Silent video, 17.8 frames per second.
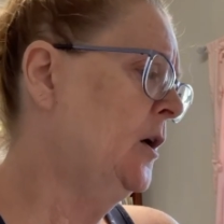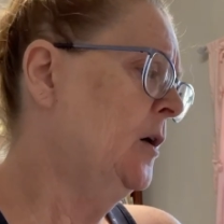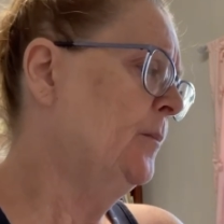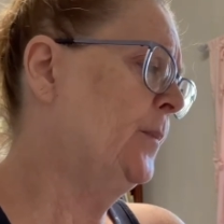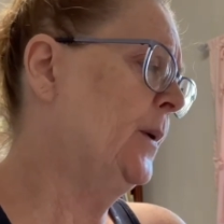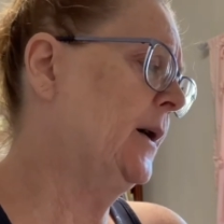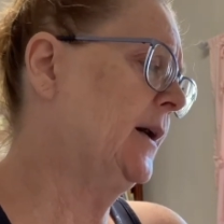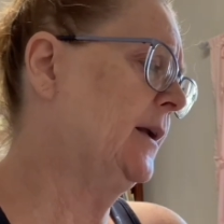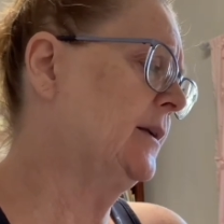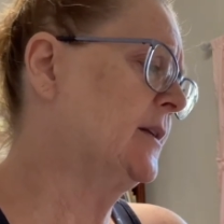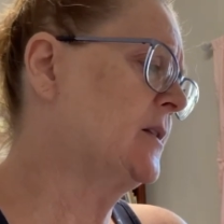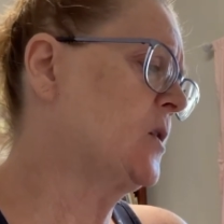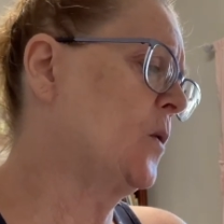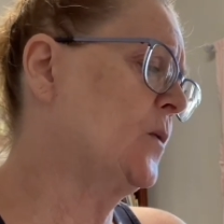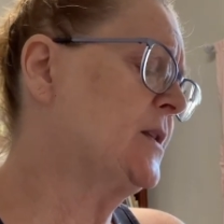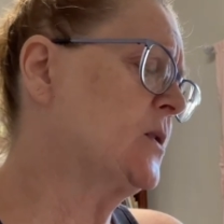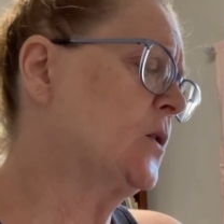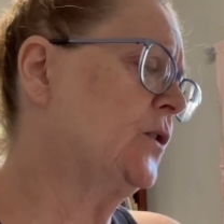But it's
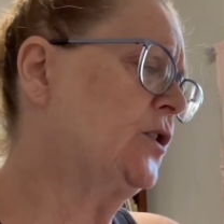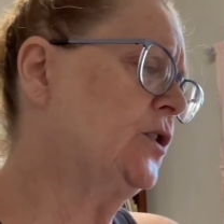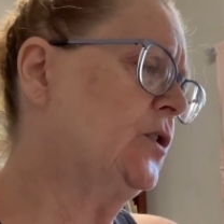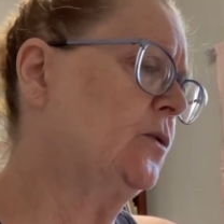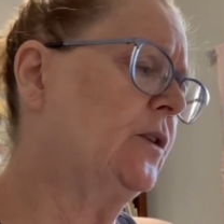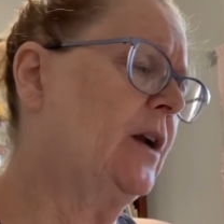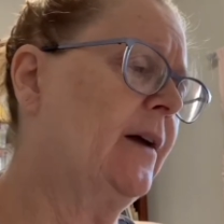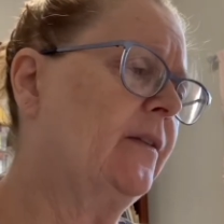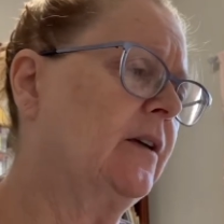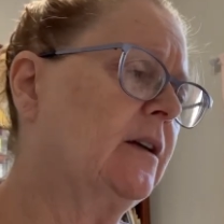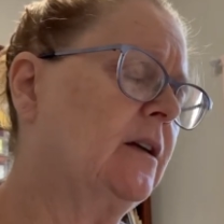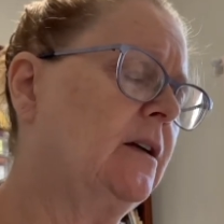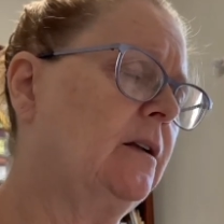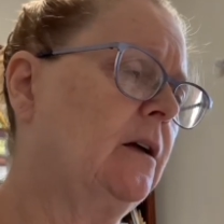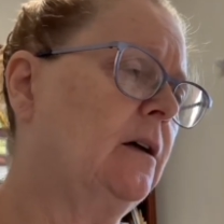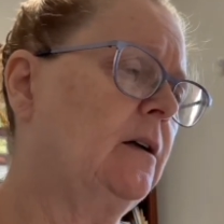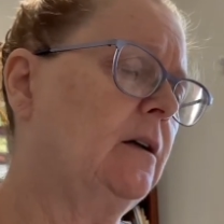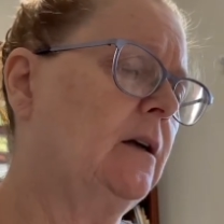always good to do it on
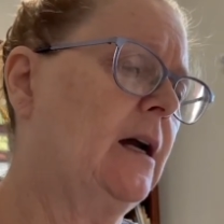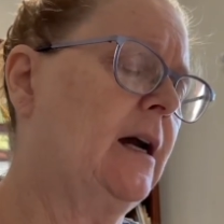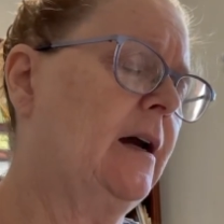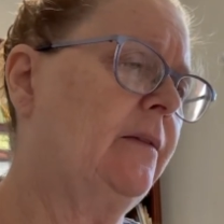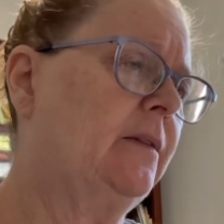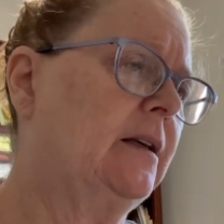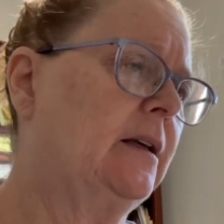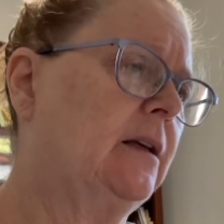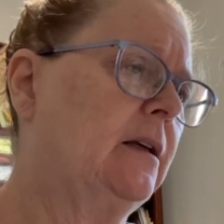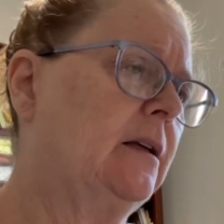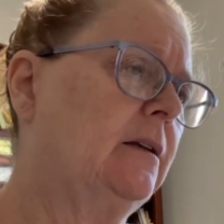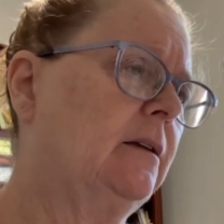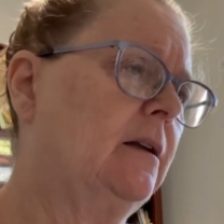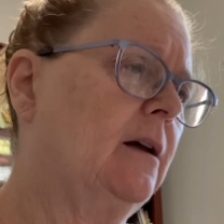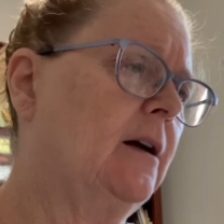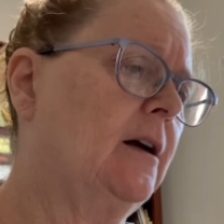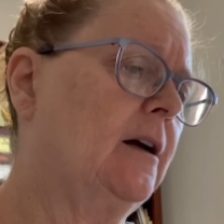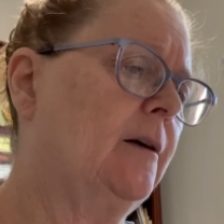
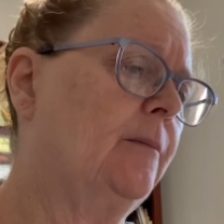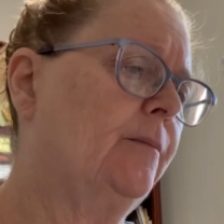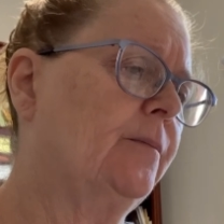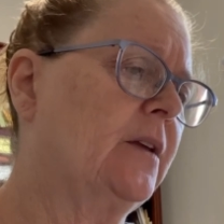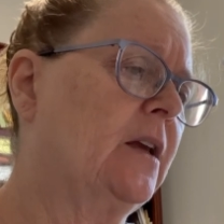the